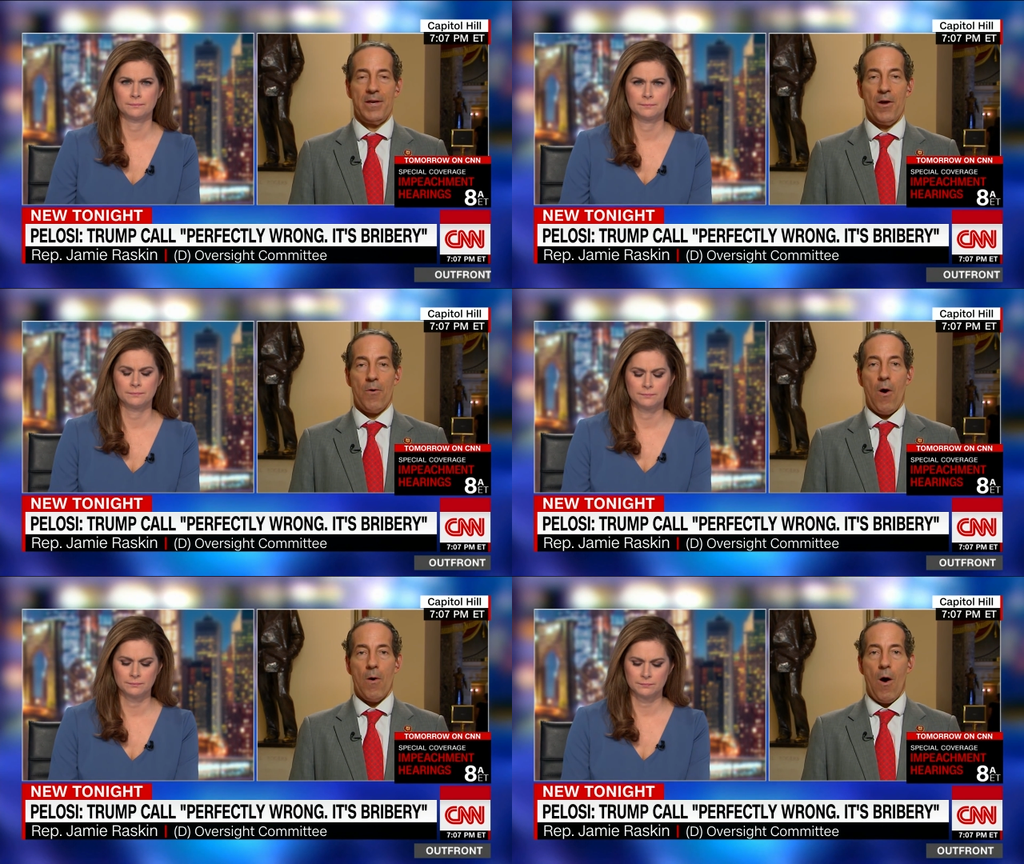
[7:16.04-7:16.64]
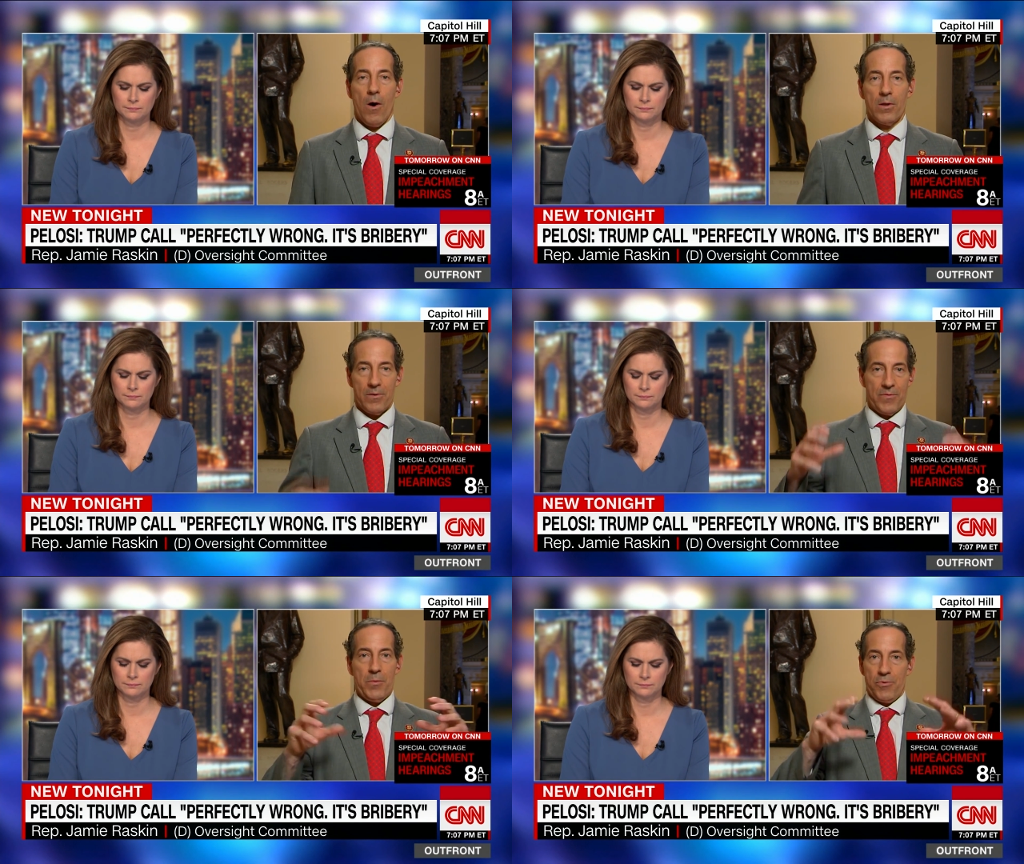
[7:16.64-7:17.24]
Speaker 1: You know, all
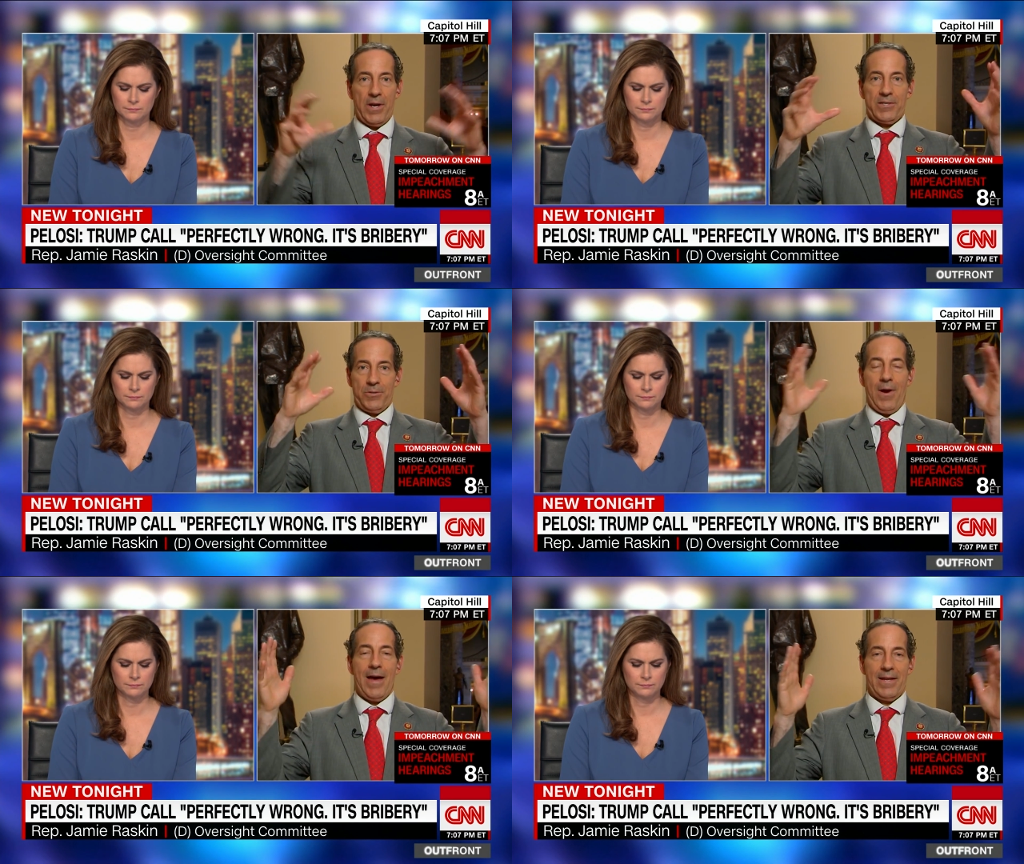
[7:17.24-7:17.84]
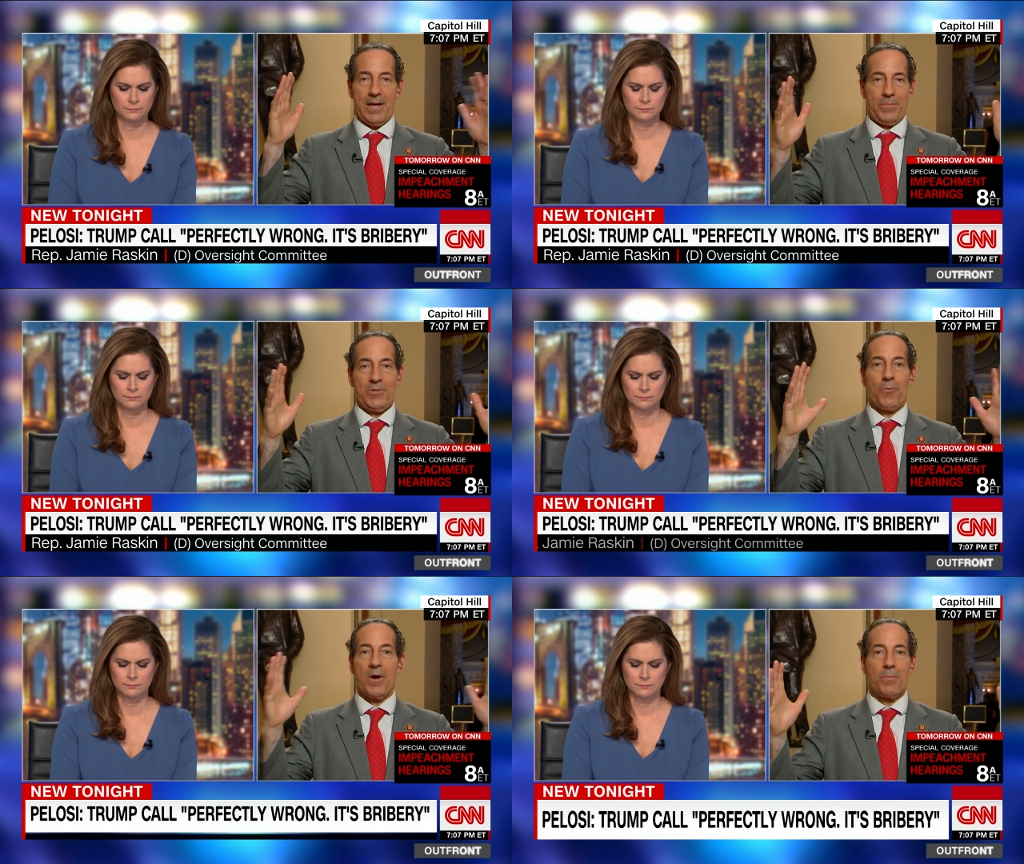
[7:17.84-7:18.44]
of the bricks are adding up
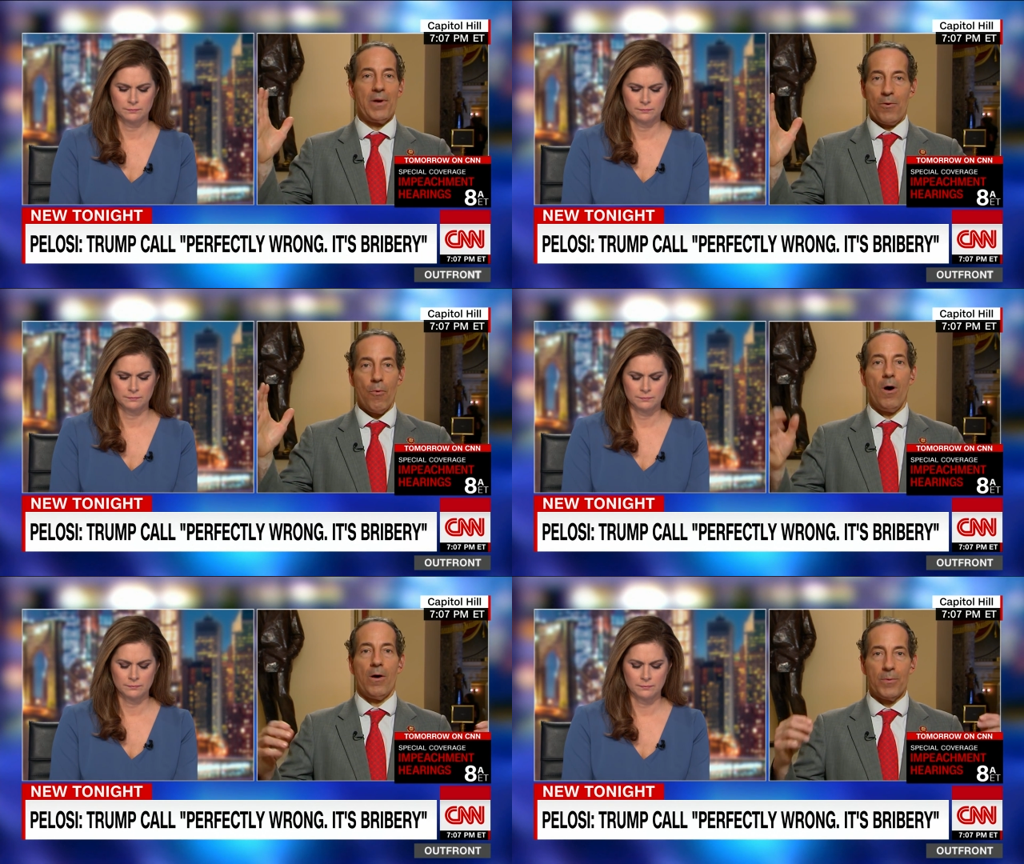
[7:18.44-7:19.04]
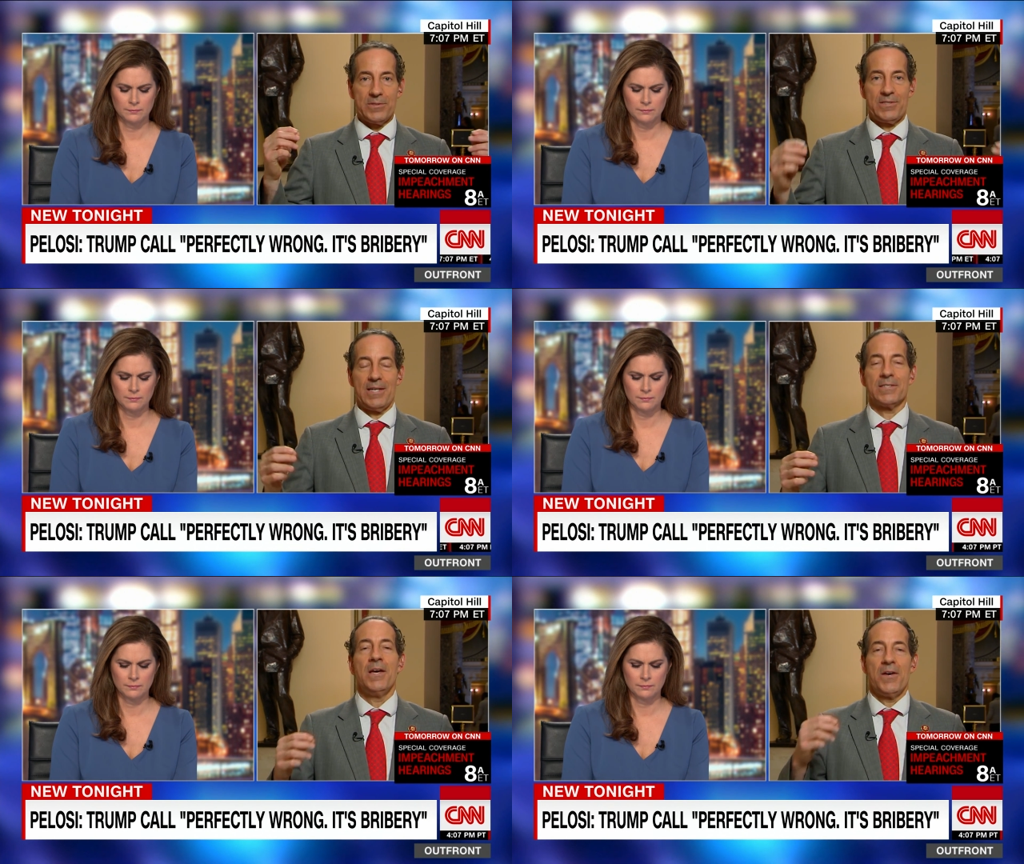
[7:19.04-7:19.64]
to one big wall, which
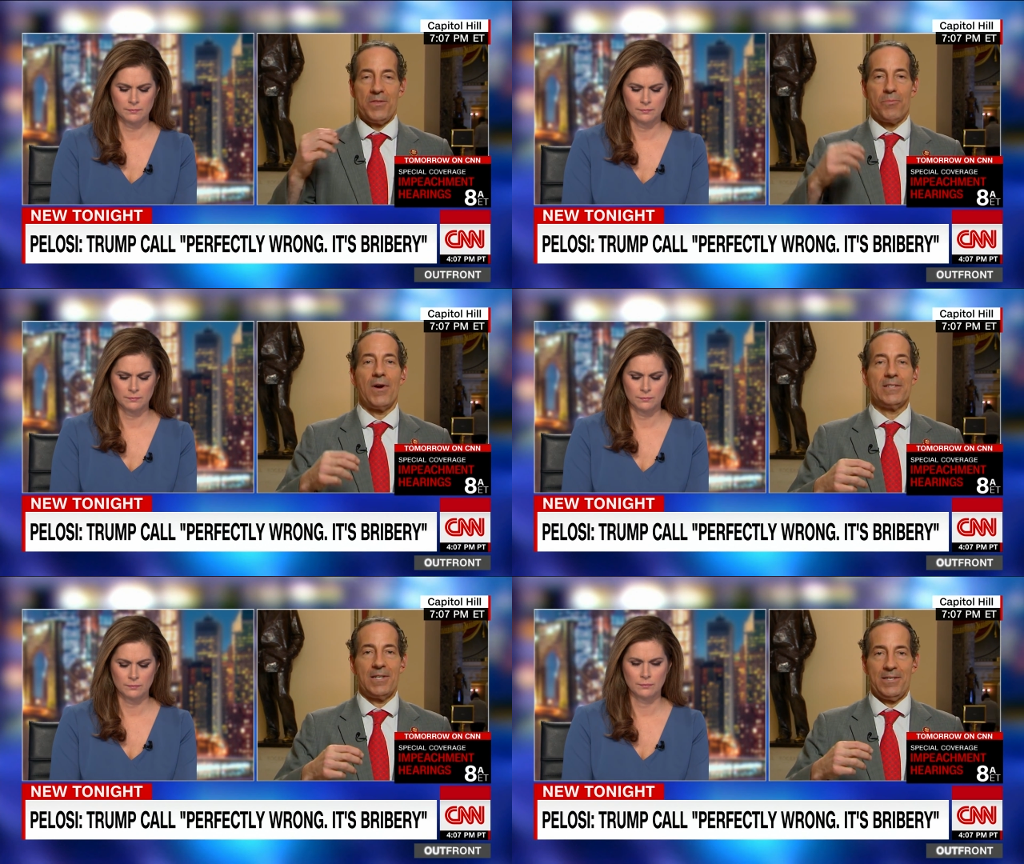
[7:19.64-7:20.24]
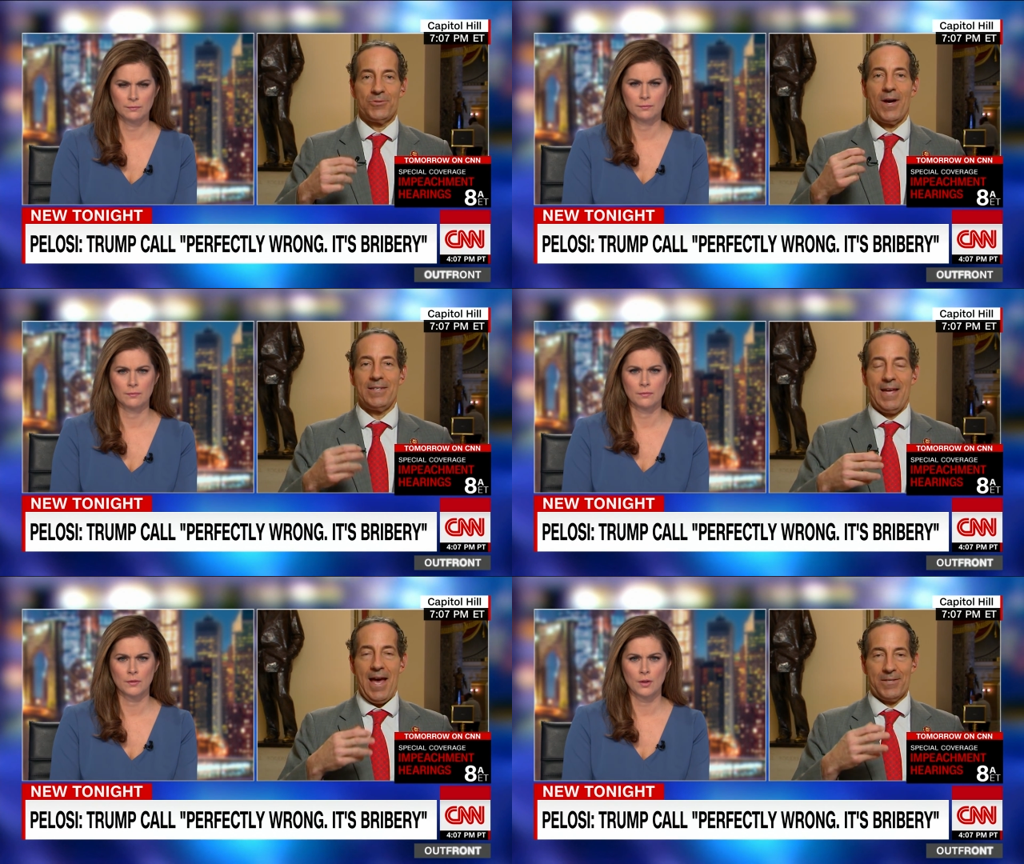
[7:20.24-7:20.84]
says the president
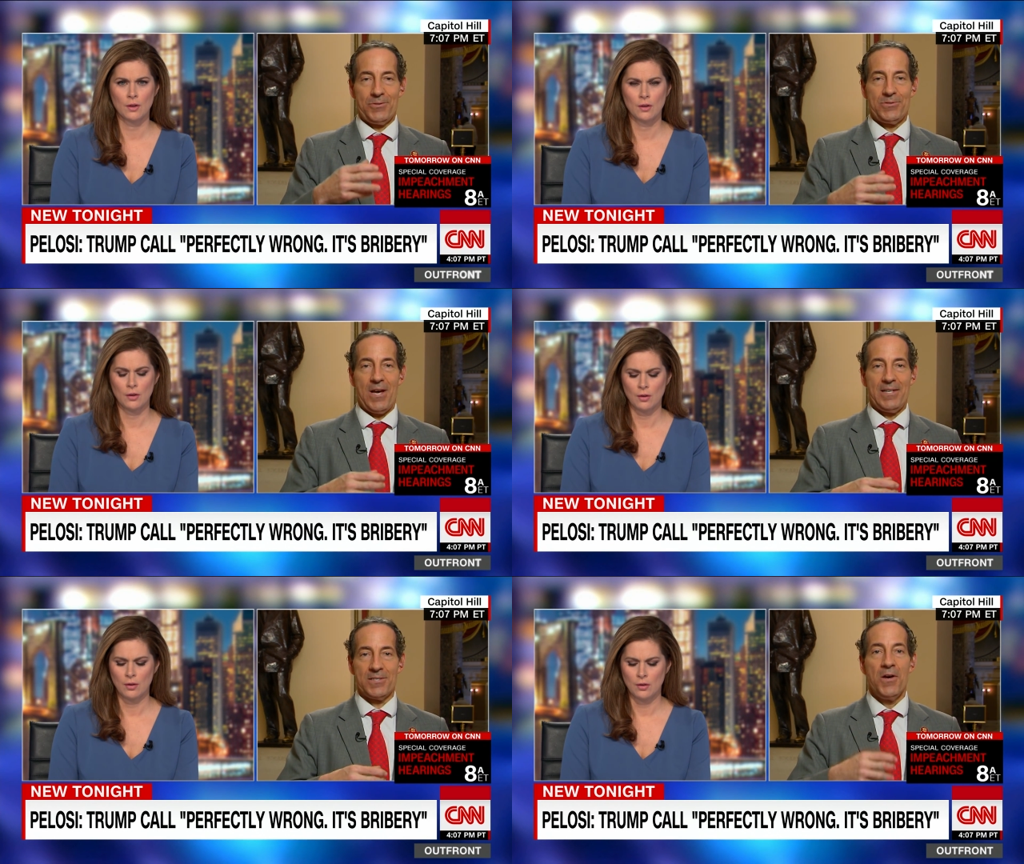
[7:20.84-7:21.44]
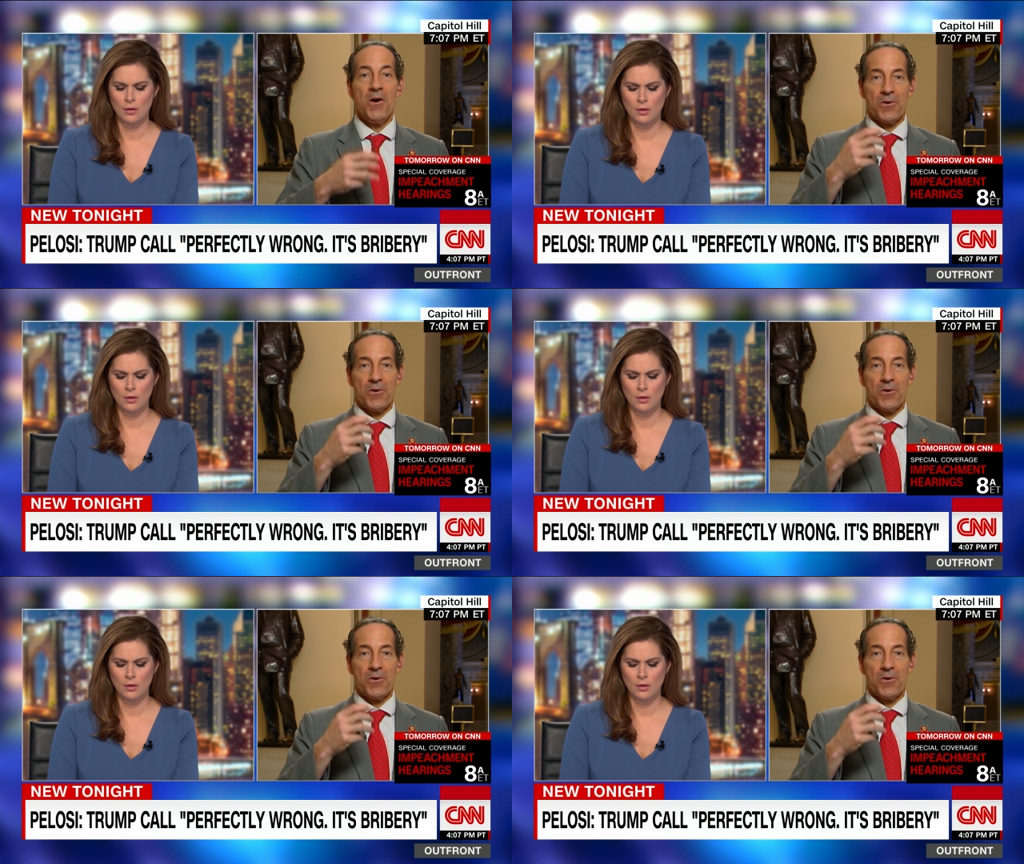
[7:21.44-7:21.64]
tried to exercise